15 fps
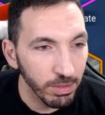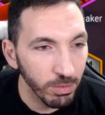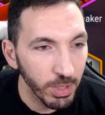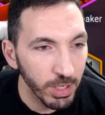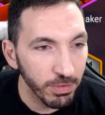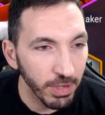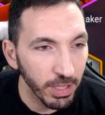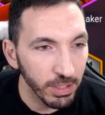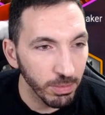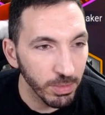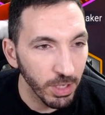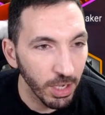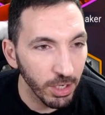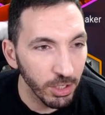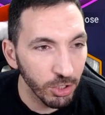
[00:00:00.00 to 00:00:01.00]
Where's Phantom
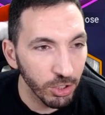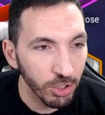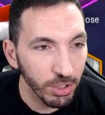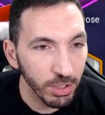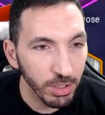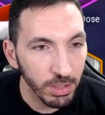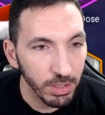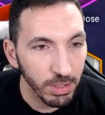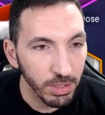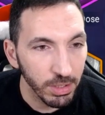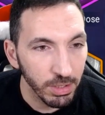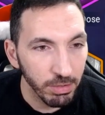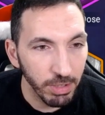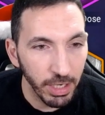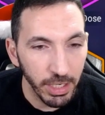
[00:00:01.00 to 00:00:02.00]
Touch?
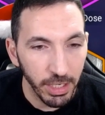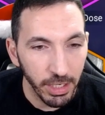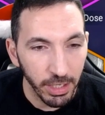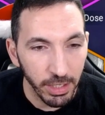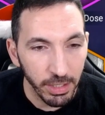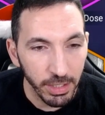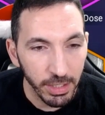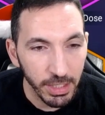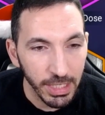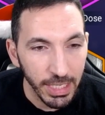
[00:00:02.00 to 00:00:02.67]
Right here.